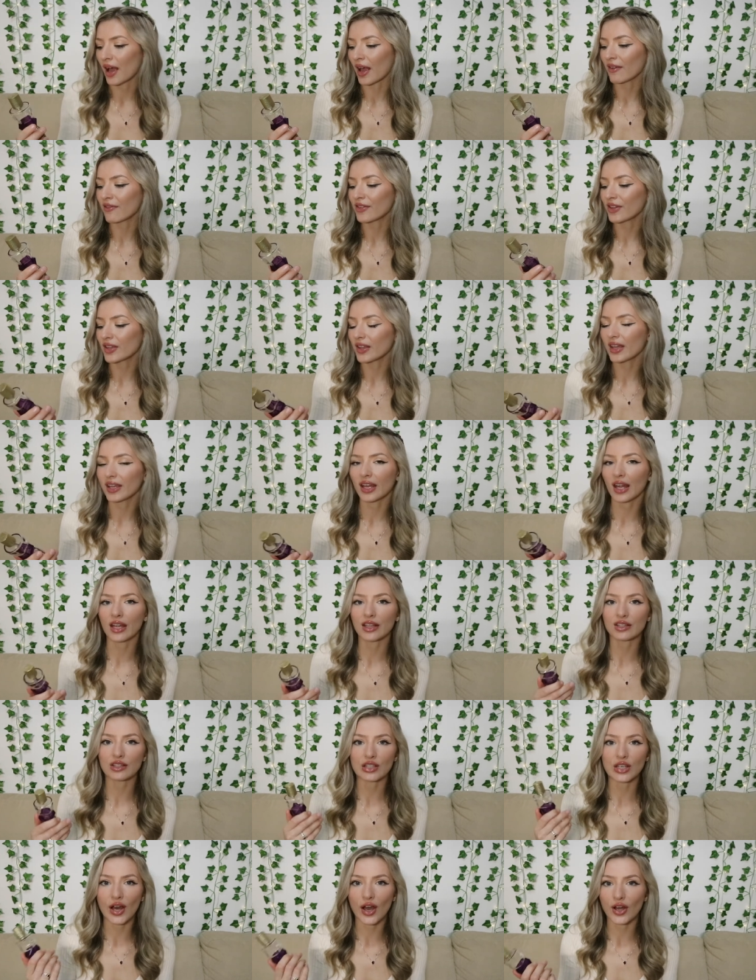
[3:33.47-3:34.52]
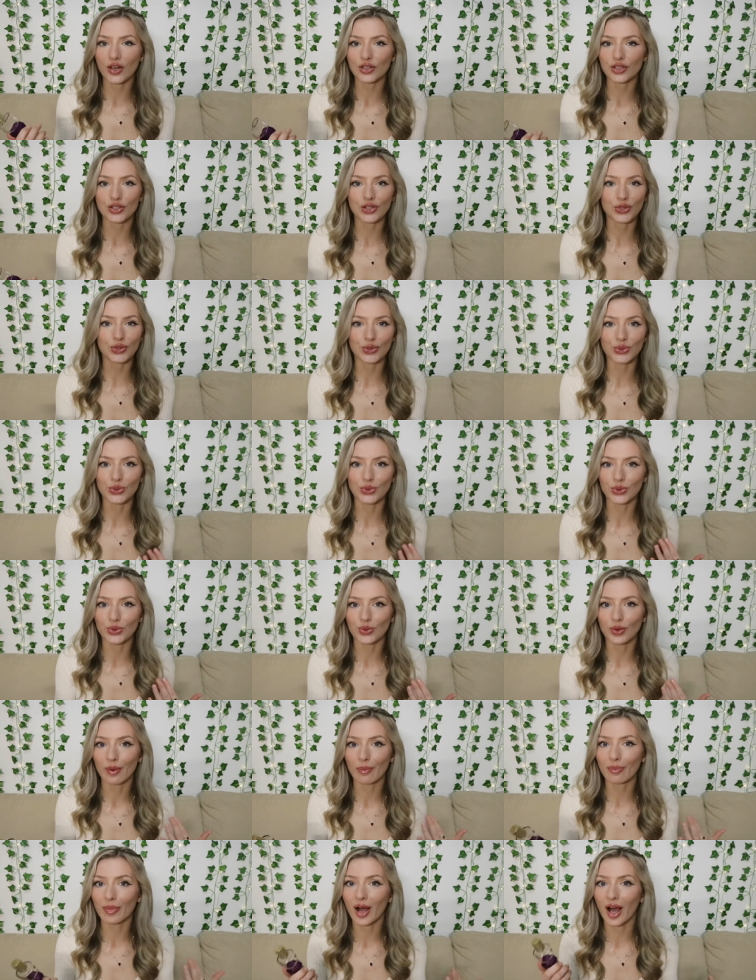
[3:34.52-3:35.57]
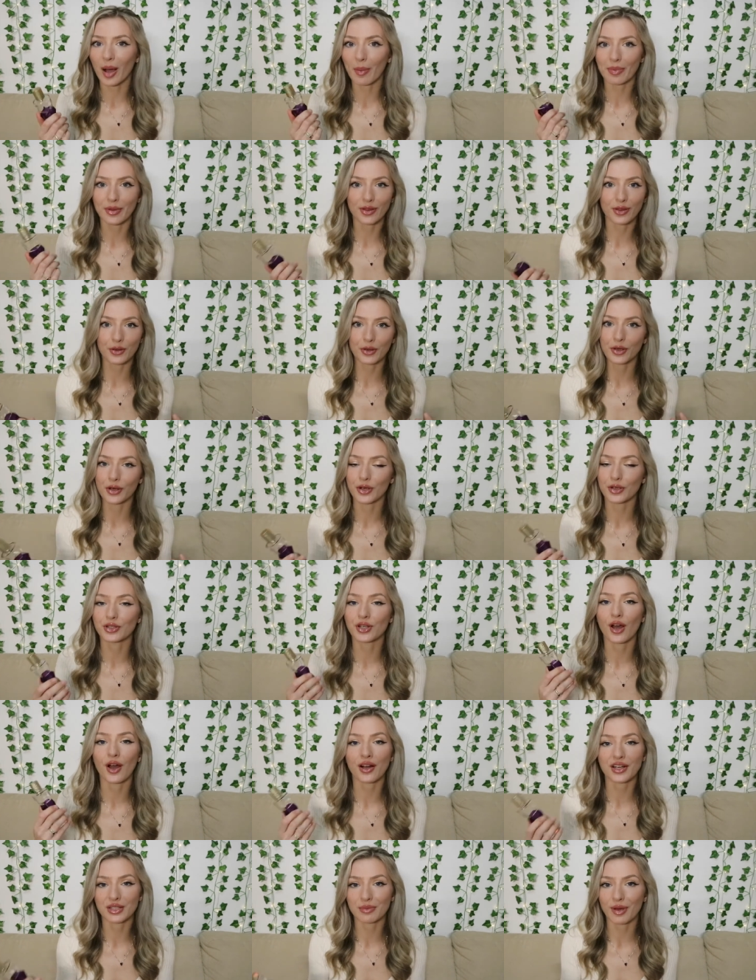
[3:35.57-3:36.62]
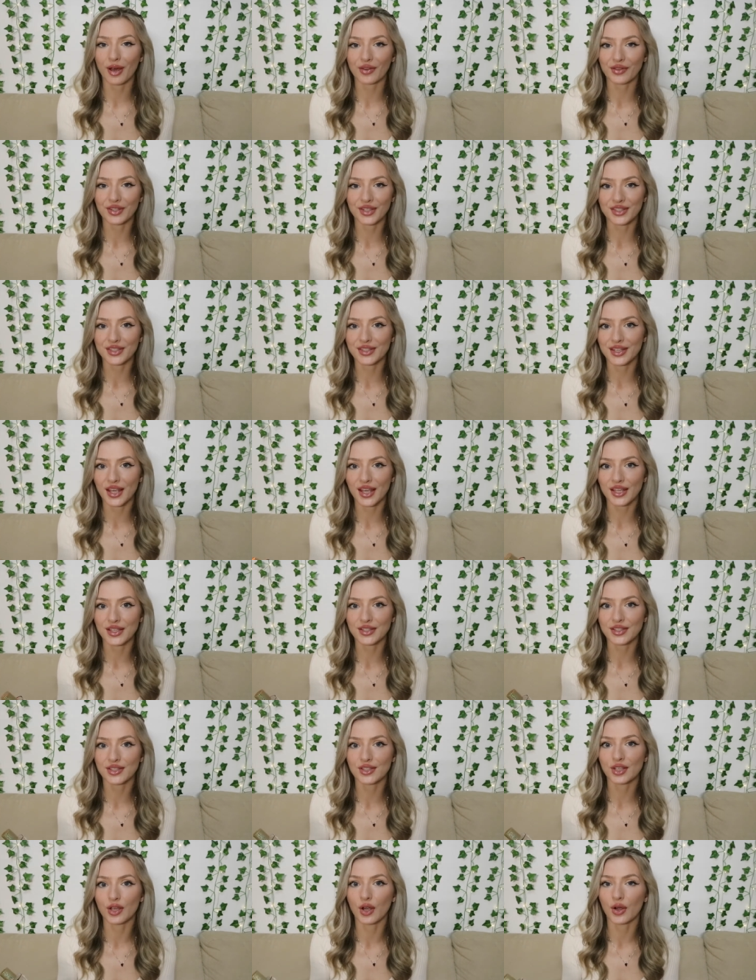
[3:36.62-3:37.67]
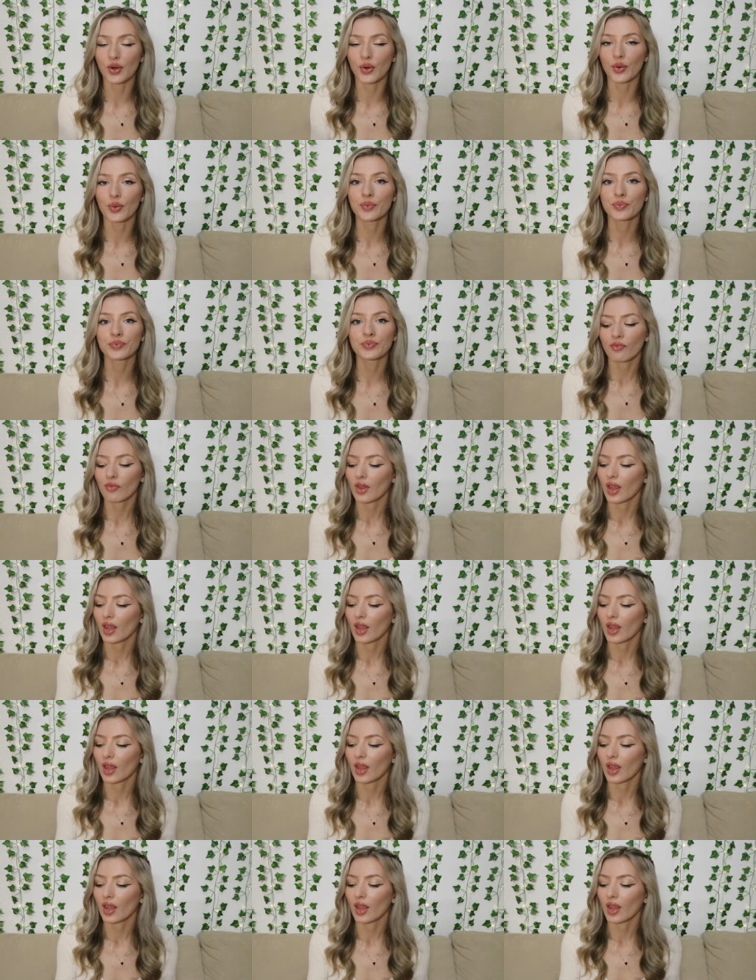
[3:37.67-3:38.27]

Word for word: I feel like it's not too popular or talked about these days, so